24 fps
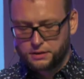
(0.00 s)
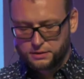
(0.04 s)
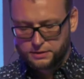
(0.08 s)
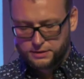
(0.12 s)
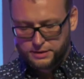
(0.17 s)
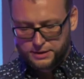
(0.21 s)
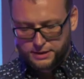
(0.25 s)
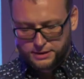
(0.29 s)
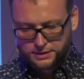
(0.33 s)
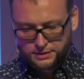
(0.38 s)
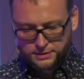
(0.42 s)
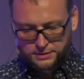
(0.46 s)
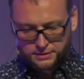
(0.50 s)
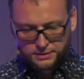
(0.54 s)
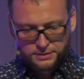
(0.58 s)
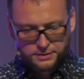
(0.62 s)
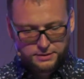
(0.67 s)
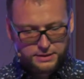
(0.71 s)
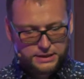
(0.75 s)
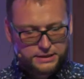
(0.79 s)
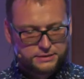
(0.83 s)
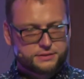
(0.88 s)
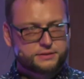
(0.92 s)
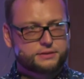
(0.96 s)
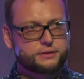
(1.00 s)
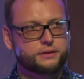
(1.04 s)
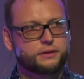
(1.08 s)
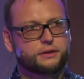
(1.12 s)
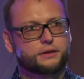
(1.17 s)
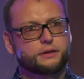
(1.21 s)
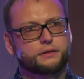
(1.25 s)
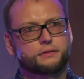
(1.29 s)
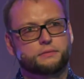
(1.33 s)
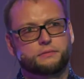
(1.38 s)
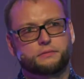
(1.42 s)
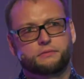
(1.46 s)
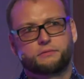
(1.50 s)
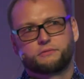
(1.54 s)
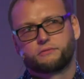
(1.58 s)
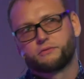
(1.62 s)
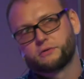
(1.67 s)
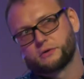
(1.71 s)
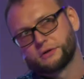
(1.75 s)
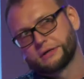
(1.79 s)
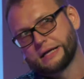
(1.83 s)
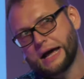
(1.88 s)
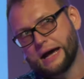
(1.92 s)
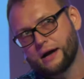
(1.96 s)
then that's
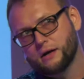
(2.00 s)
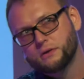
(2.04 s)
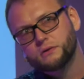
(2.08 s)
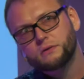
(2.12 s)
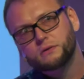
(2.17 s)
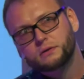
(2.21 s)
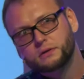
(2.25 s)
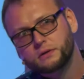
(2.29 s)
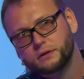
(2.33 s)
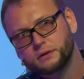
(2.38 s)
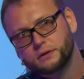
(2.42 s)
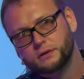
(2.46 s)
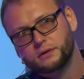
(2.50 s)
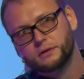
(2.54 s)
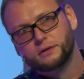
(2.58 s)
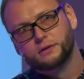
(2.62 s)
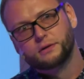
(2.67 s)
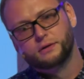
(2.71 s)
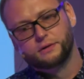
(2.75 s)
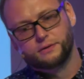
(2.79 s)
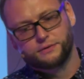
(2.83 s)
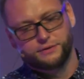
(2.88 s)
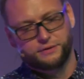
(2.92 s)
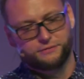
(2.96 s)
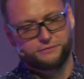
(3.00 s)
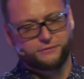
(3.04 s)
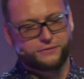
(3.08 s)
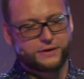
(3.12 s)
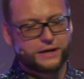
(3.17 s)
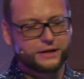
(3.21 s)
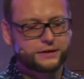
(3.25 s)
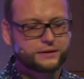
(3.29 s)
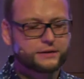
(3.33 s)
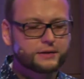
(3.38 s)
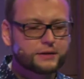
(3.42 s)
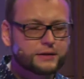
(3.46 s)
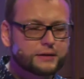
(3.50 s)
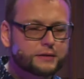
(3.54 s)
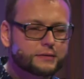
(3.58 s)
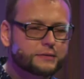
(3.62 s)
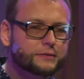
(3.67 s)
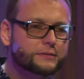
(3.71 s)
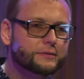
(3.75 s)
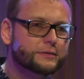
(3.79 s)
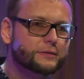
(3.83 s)
for now, the final